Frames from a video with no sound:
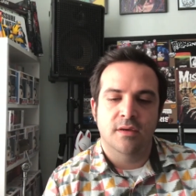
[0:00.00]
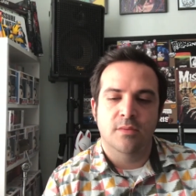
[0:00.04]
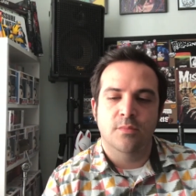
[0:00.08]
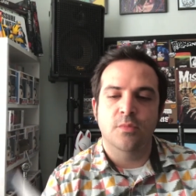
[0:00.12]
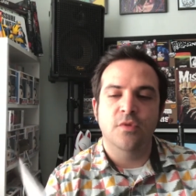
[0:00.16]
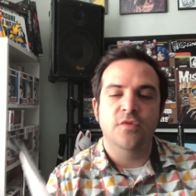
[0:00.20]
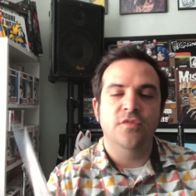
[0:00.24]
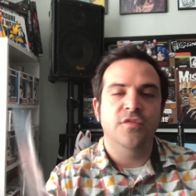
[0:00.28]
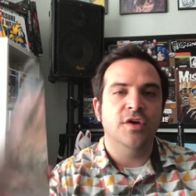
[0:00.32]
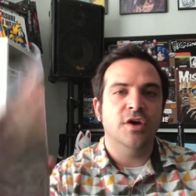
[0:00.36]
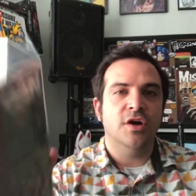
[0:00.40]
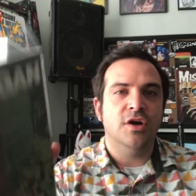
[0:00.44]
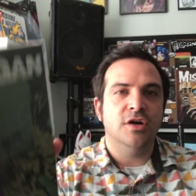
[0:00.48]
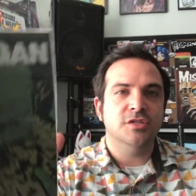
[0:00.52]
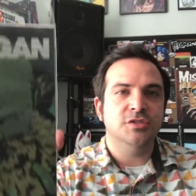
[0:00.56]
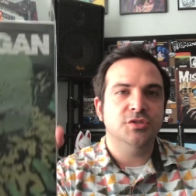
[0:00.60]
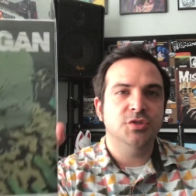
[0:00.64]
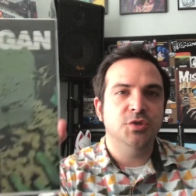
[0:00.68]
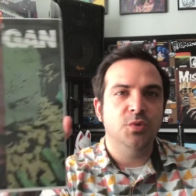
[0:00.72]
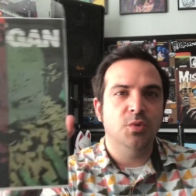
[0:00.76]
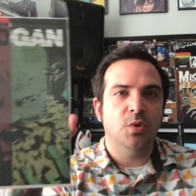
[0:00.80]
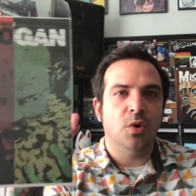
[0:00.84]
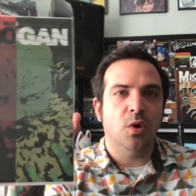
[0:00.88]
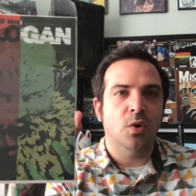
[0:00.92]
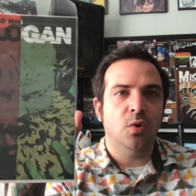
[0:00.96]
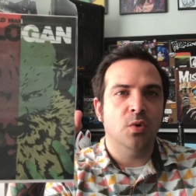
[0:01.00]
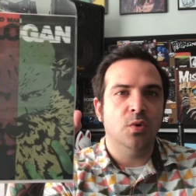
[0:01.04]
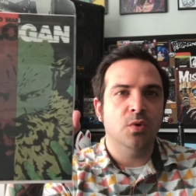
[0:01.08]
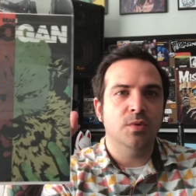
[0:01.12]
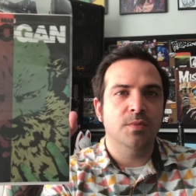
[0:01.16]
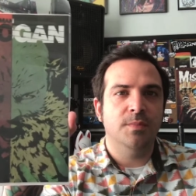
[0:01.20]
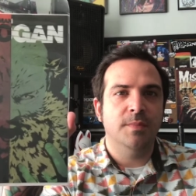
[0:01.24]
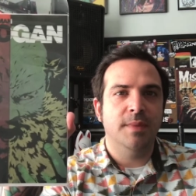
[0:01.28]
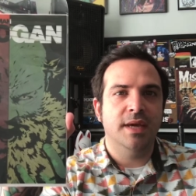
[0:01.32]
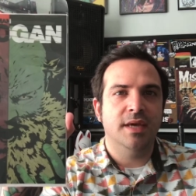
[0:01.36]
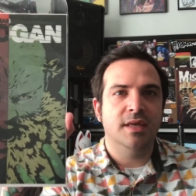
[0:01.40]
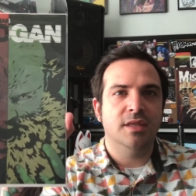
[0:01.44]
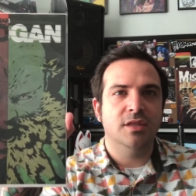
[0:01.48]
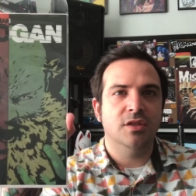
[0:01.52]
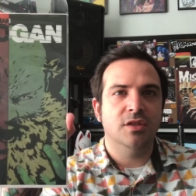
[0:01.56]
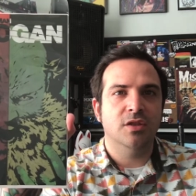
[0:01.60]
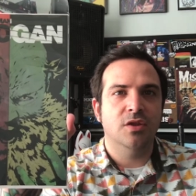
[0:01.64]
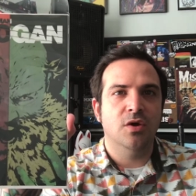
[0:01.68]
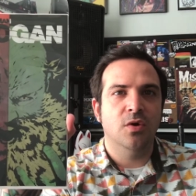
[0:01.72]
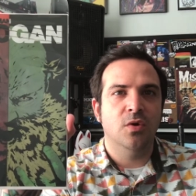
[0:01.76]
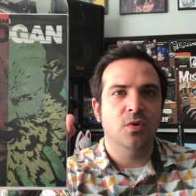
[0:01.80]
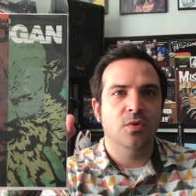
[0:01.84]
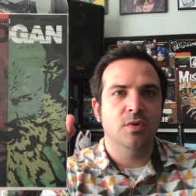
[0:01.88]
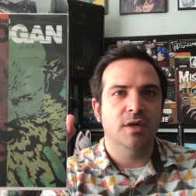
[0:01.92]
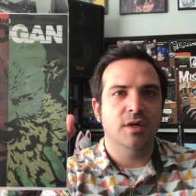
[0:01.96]
Moving on to Old Man
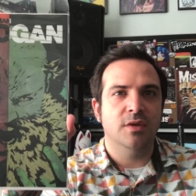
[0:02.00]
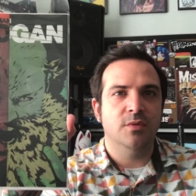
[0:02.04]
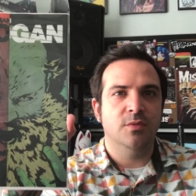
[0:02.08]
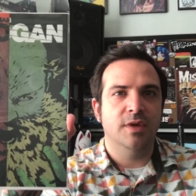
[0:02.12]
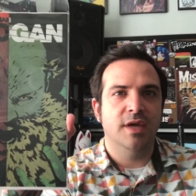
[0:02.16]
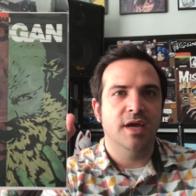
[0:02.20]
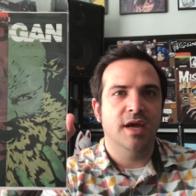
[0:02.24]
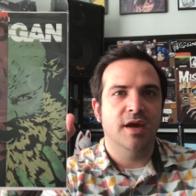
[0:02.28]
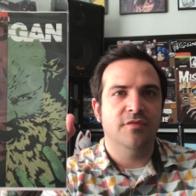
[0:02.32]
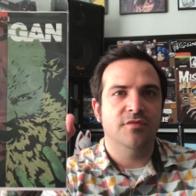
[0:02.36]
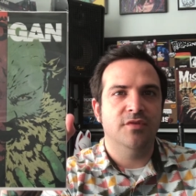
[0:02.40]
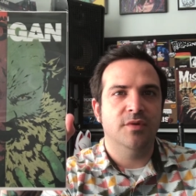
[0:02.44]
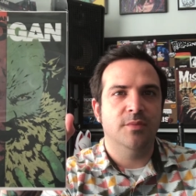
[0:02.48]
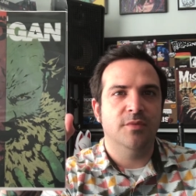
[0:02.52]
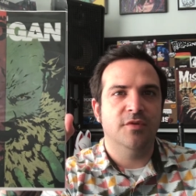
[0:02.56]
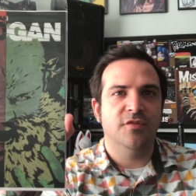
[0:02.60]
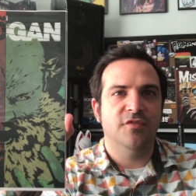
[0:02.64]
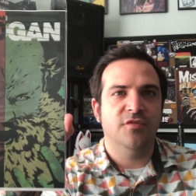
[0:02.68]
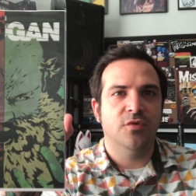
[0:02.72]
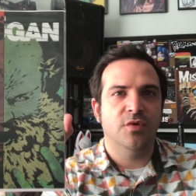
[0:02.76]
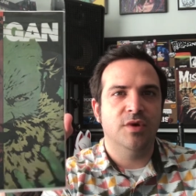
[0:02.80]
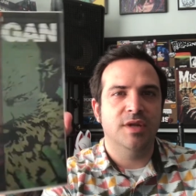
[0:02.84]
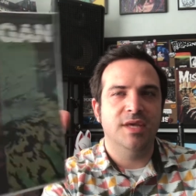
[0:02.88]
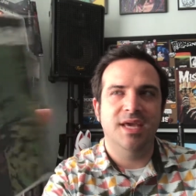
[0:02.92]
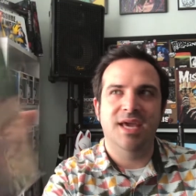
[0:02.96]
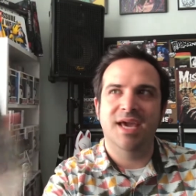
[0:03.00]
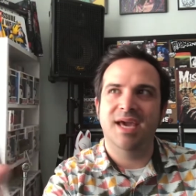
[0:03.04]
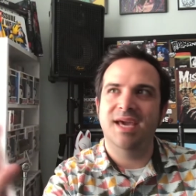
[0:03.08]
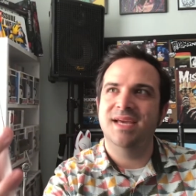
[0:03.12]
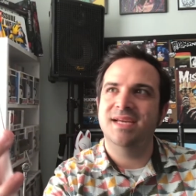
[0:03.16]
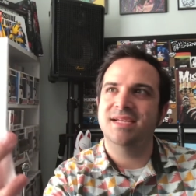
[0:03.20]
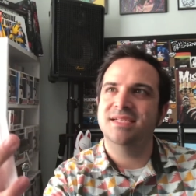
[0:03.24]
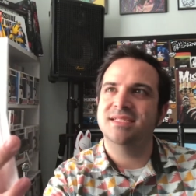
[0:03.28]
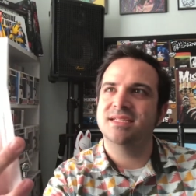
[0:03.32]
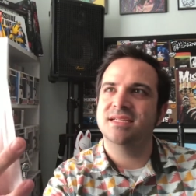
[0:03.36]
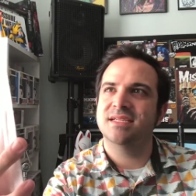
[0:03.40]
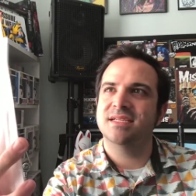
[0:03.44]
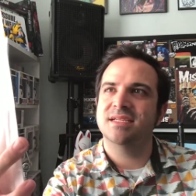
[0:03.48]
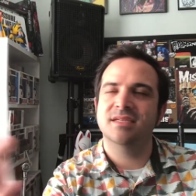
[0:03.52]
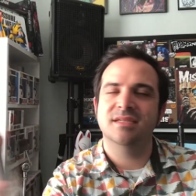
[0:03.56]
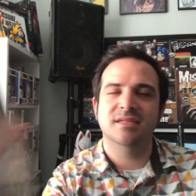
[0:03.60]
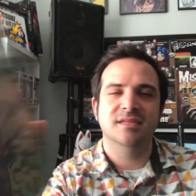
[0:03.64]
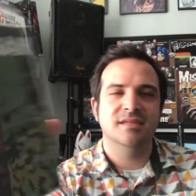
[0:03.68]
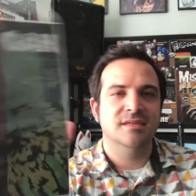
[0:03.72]
Logan, we have number 48